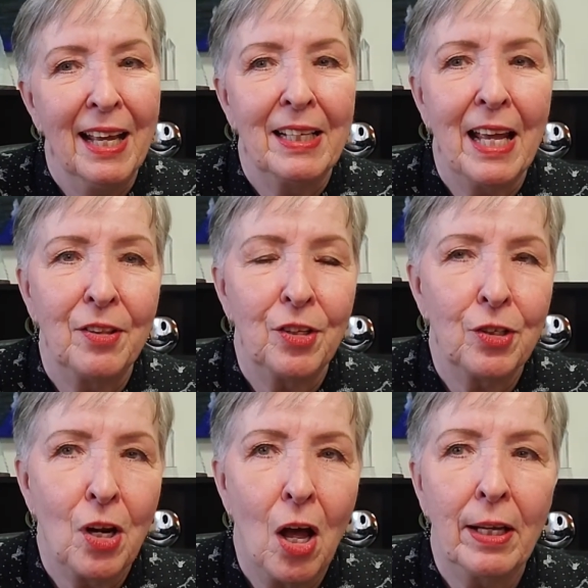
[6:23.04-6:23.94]
And they're
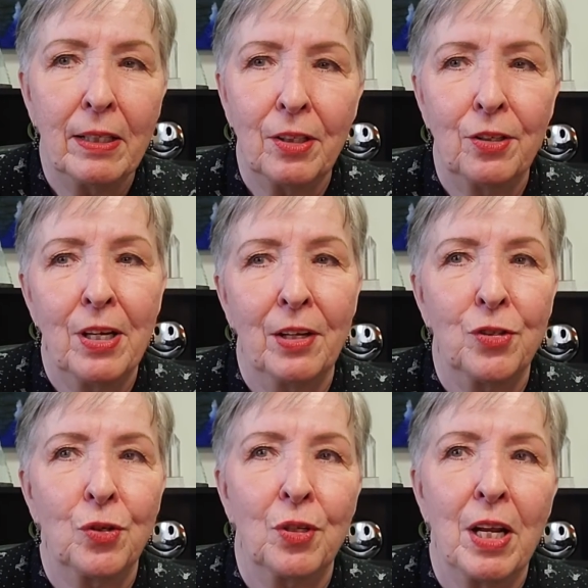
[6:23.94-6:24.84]
not your
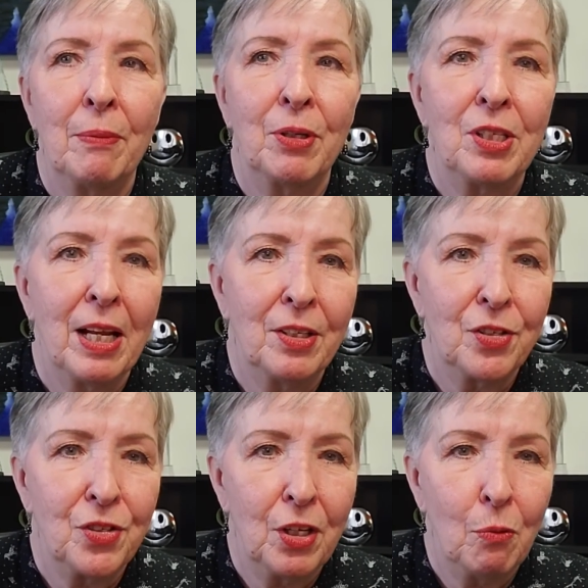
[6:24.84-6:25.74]
next door neighbor
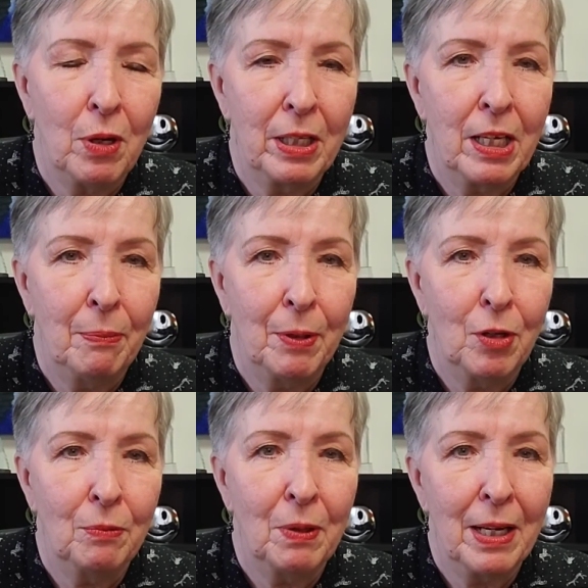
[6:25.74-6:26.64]
dentist that you want to keep a
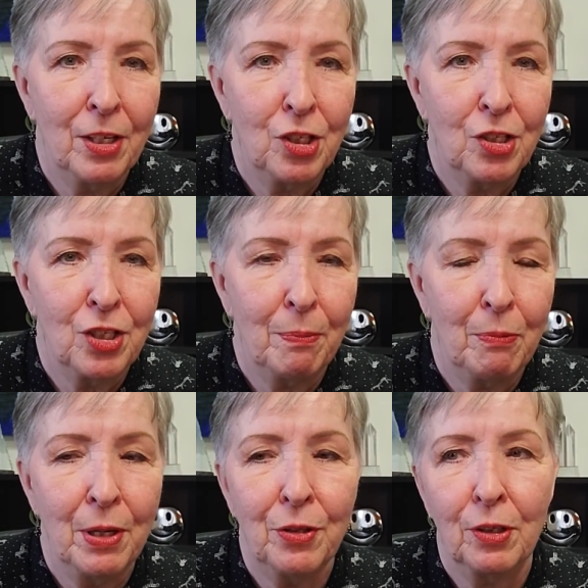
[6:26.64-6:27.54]
good relationship
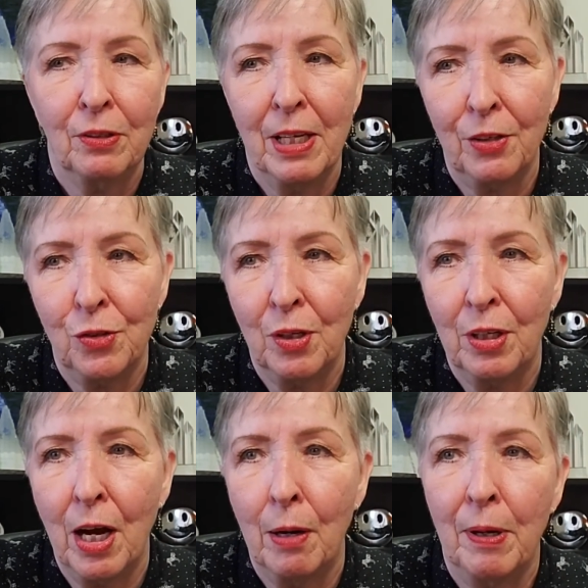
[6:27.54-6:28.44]
with, or next door
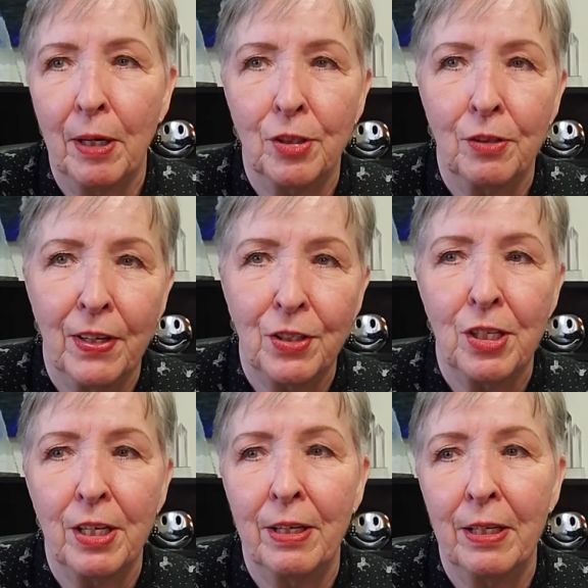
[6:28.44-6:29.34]
chiropractor,
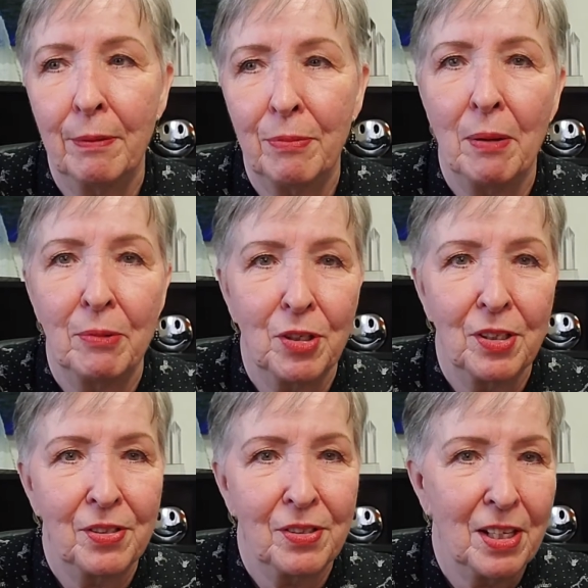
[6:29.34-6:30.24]
veterinarian,
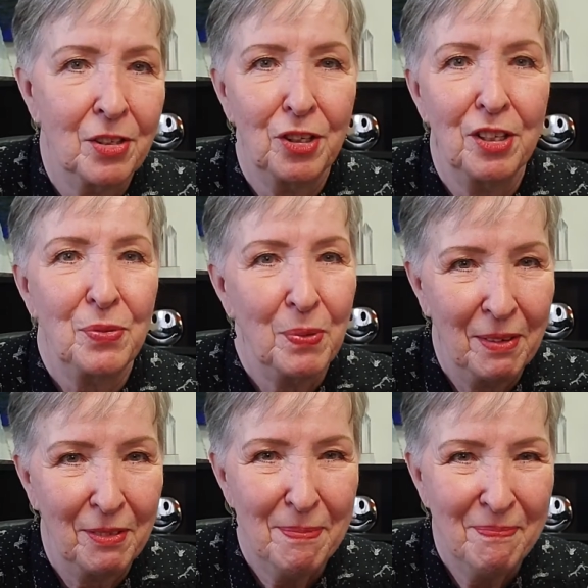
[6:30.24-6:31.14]
optometrist, insurance,
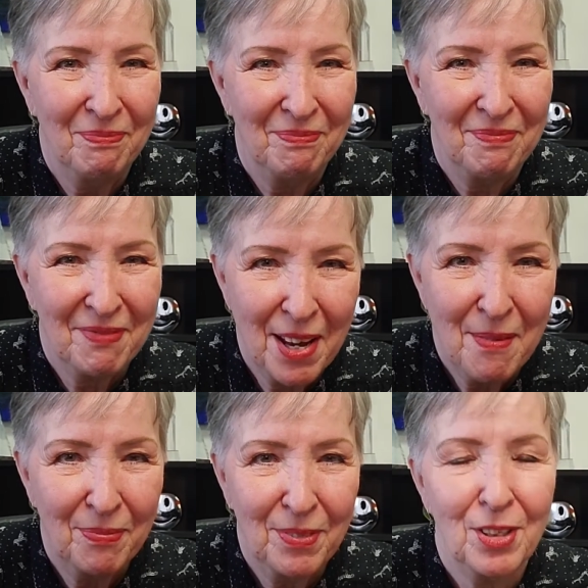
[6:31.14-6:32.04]
whatever.
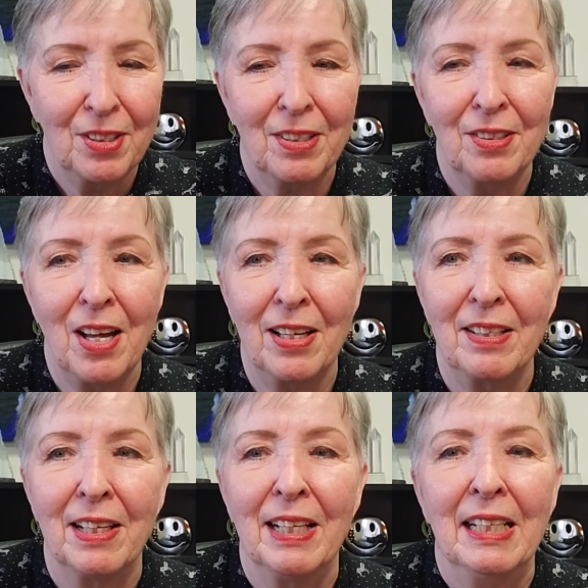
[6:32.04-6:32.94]
Okay? They're, they're not
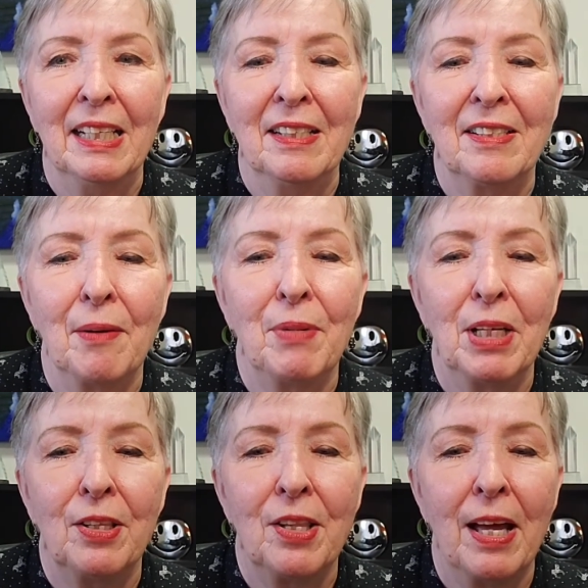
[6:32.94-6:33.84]

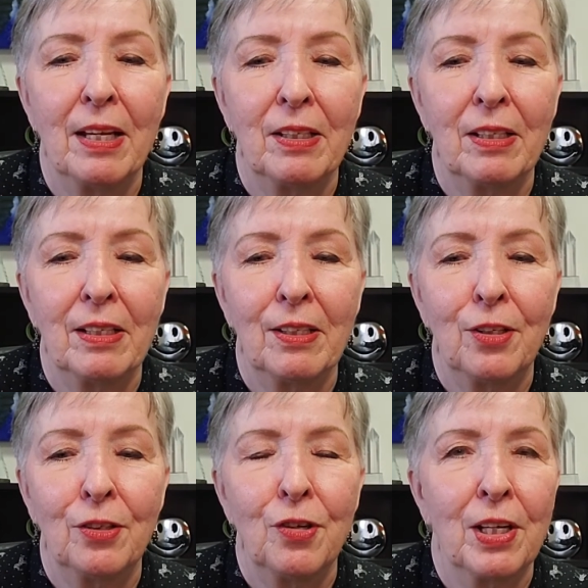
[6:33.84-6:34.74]
somebody that
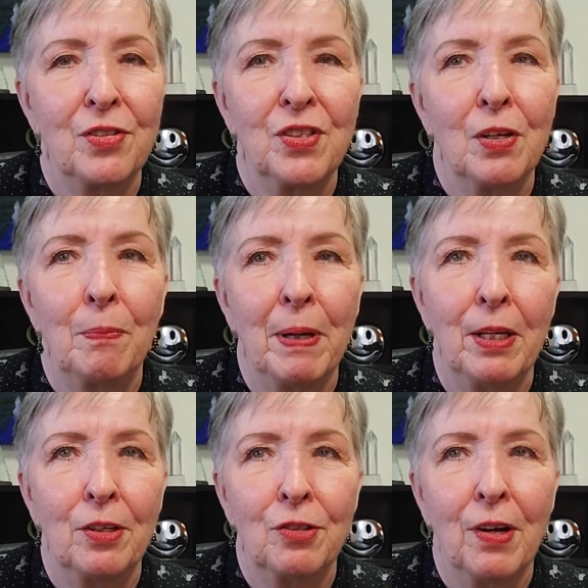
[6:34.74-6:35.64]
you're trying to steal
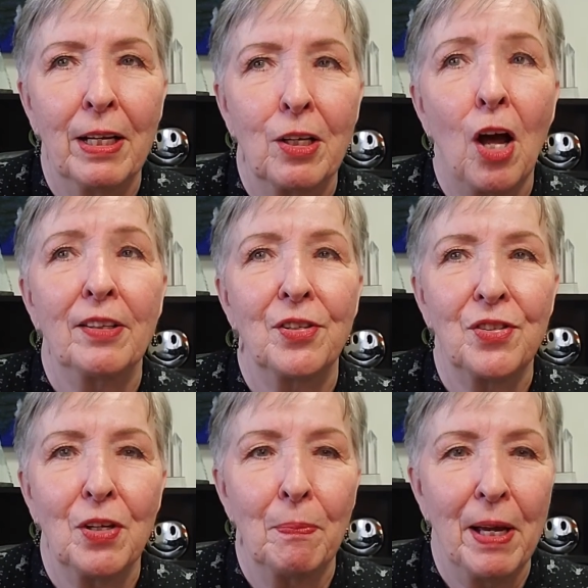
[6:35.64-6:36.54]
you're trying not to
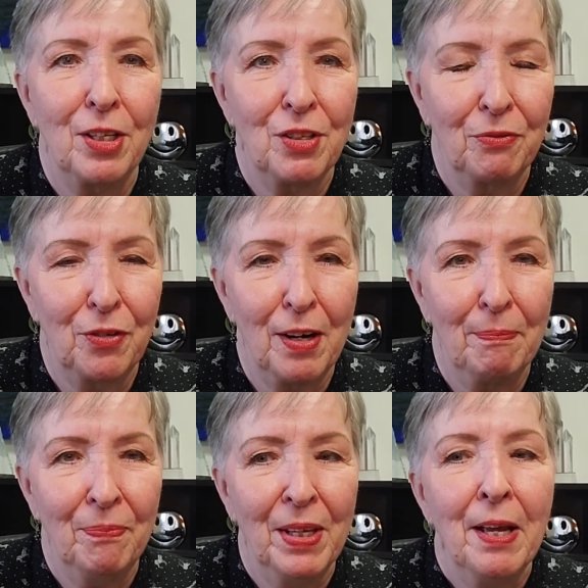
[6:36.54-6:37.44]
steal patient from
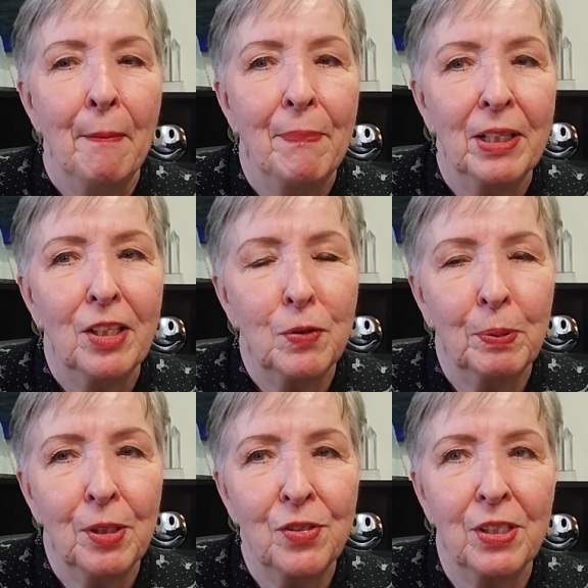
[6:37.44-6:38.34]
but this
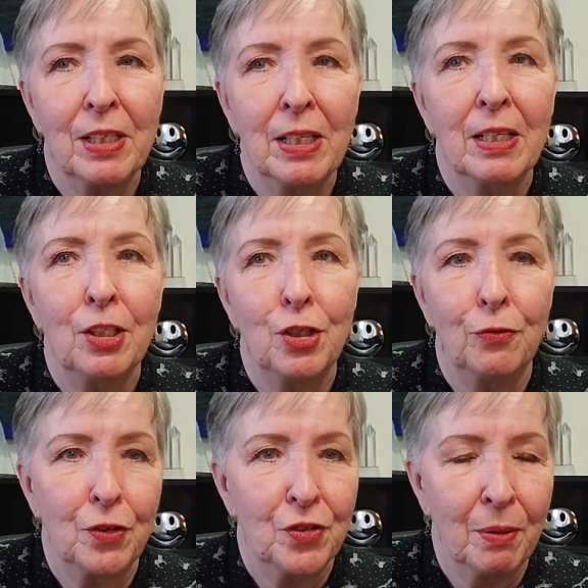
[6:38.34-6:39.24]
person needed you
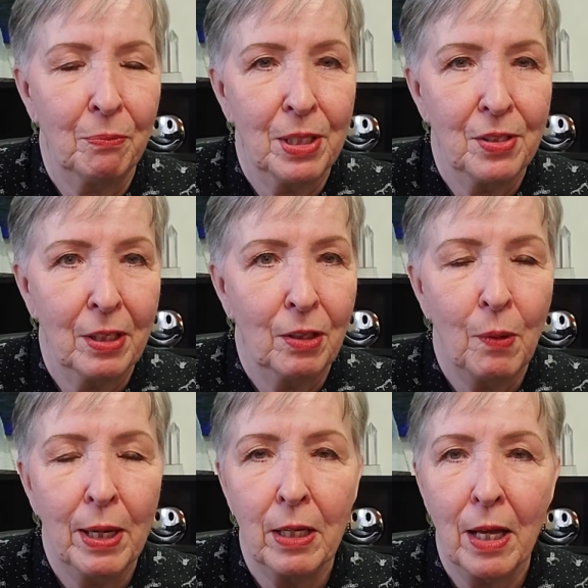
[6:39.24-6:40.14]
for some reason and
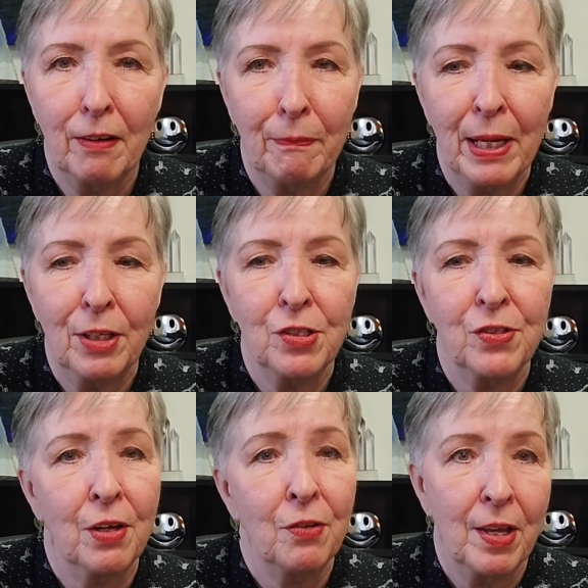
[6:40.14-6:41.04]
quite a lot of
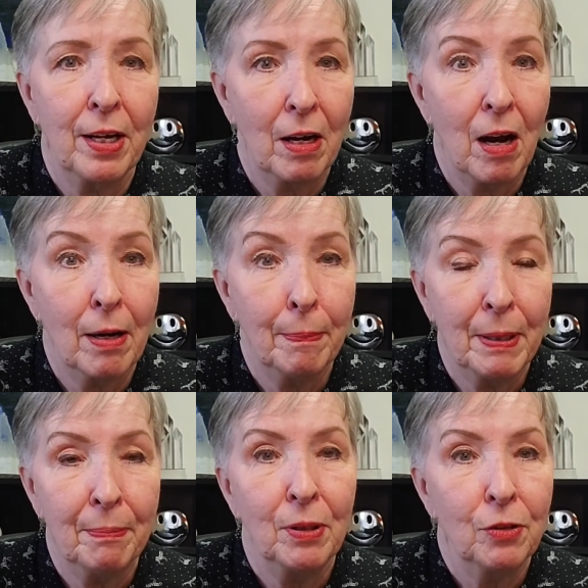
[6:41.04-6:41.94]
patients out there are
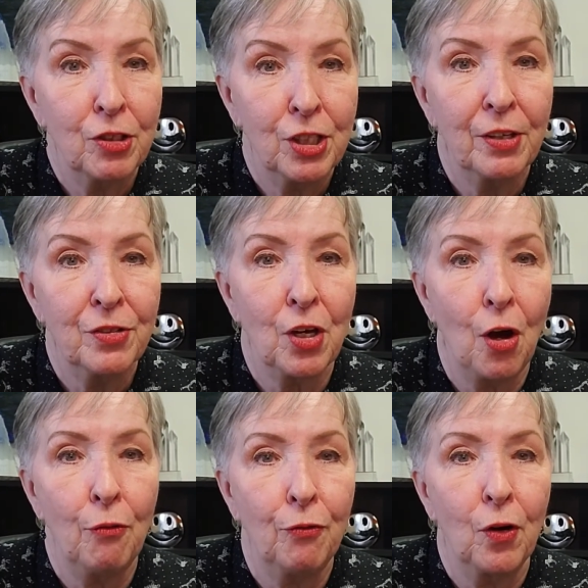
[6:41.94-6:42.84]
people who just
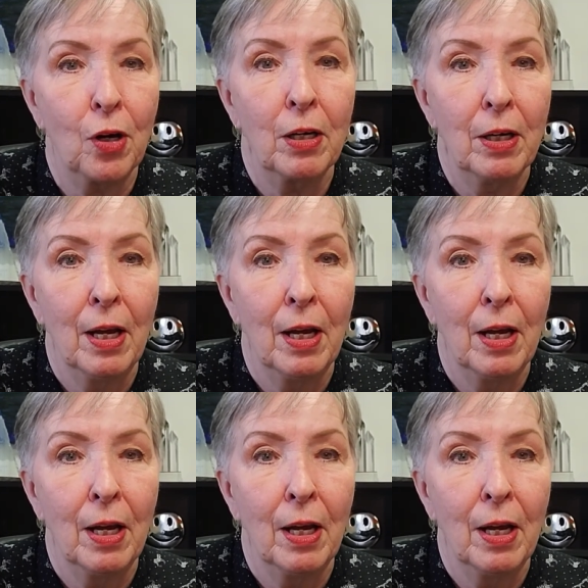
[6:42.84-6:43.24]
go for